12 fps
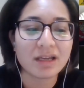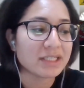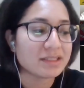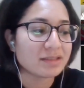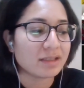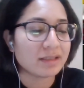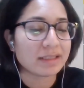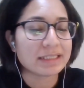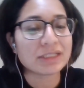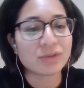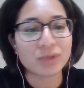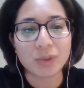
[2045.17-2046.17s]
that's
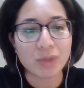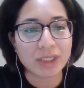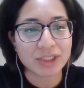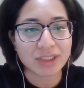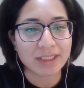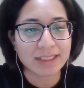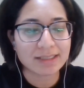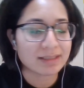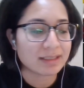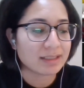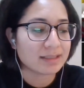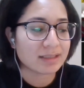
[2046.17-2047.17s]
a great question.
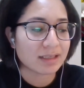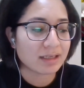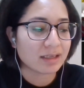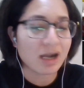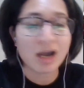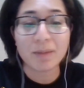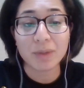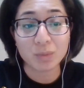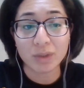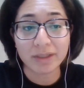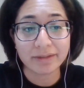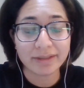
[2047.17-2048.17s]
It's a
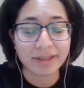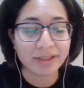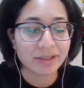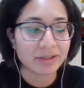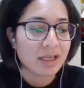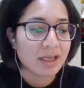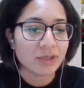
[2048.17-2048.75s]
common one here.